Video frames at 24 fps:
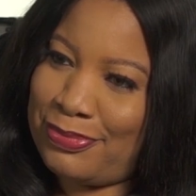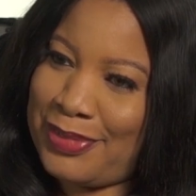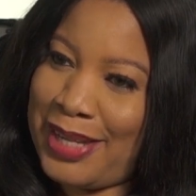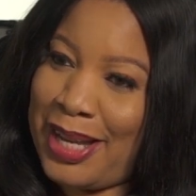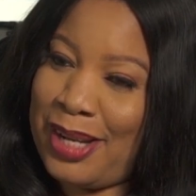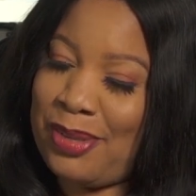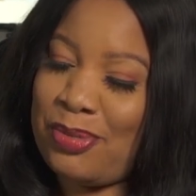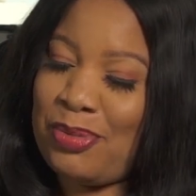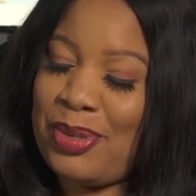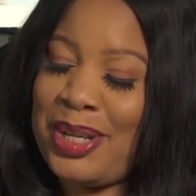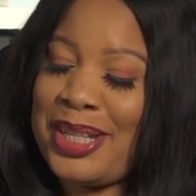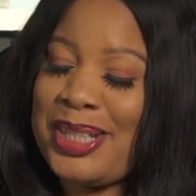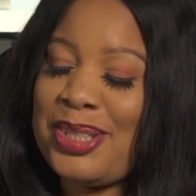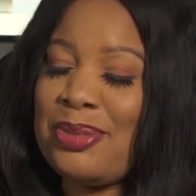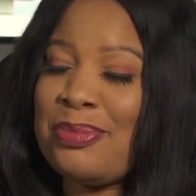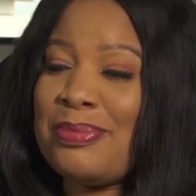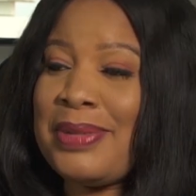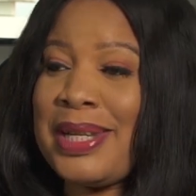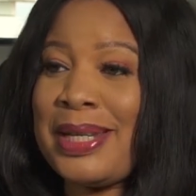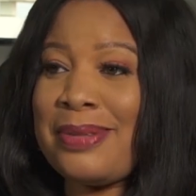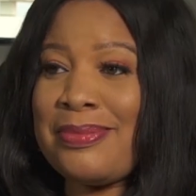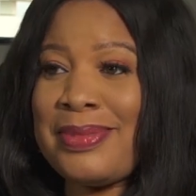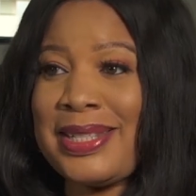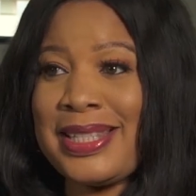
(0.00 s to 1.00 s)
And when you
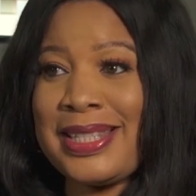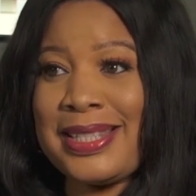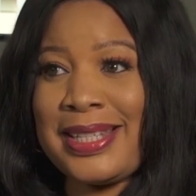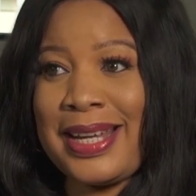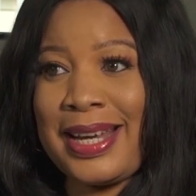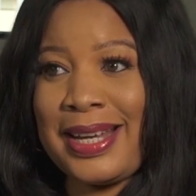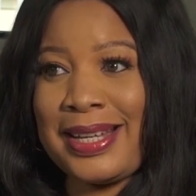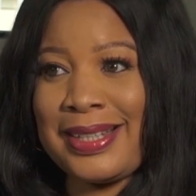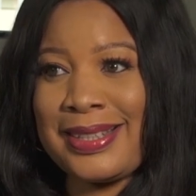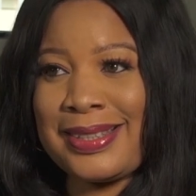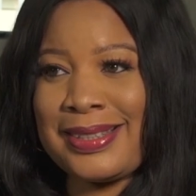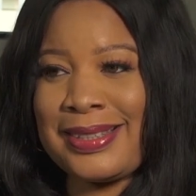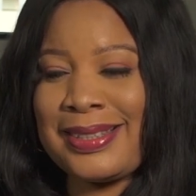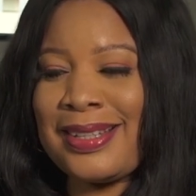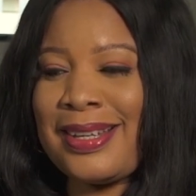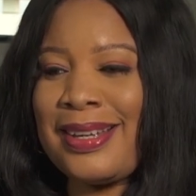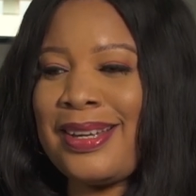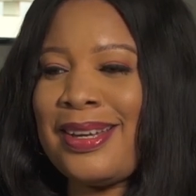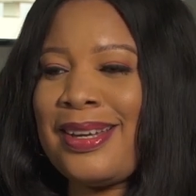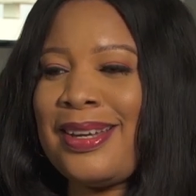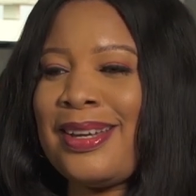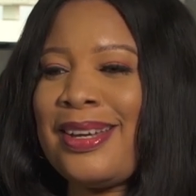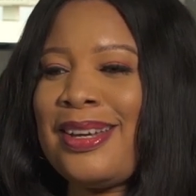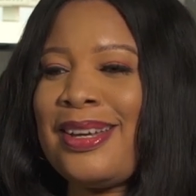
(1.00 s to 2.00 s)
make mistakes,
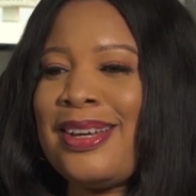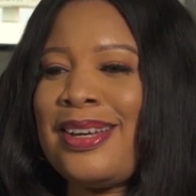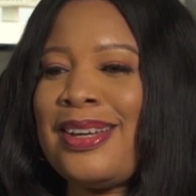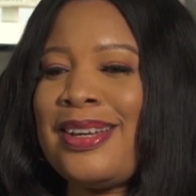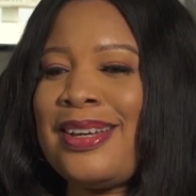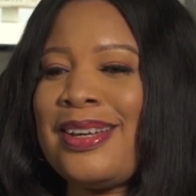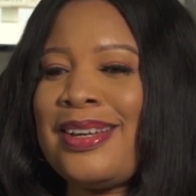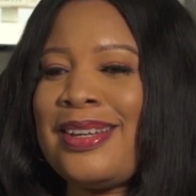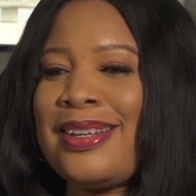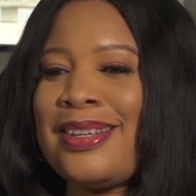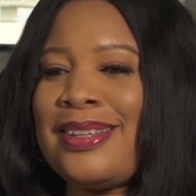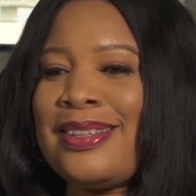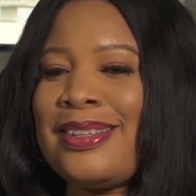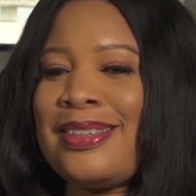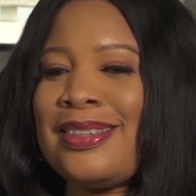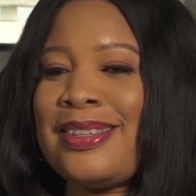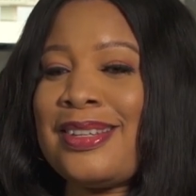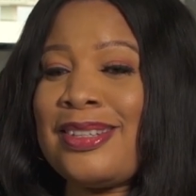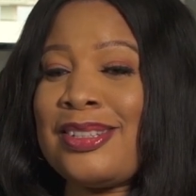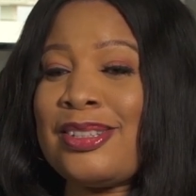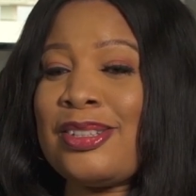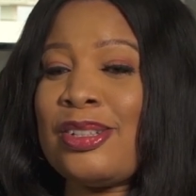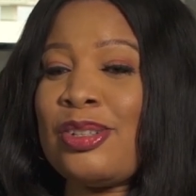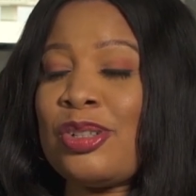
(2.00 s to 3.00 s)

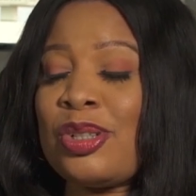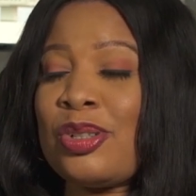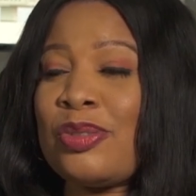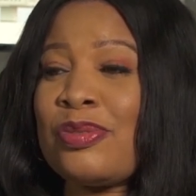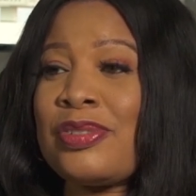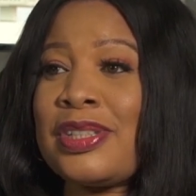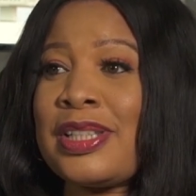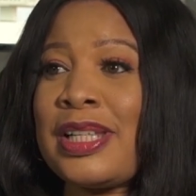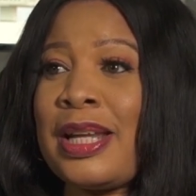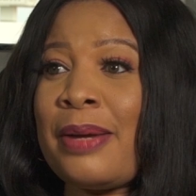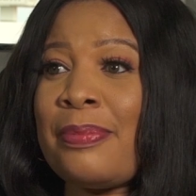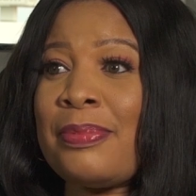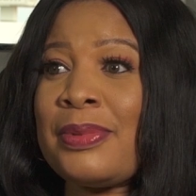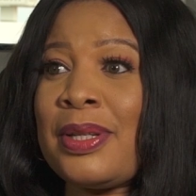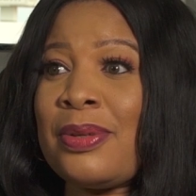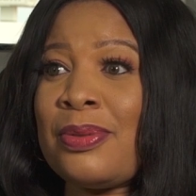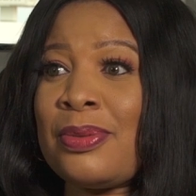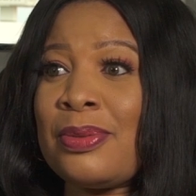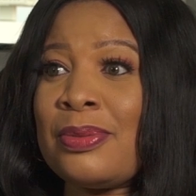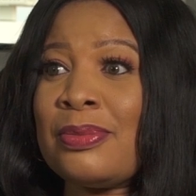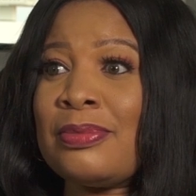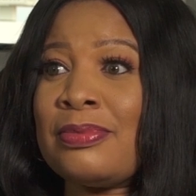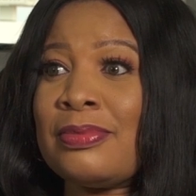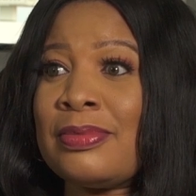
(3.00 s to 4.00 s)
there's a lot of slap
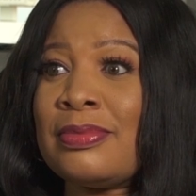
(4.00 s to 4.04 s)
though.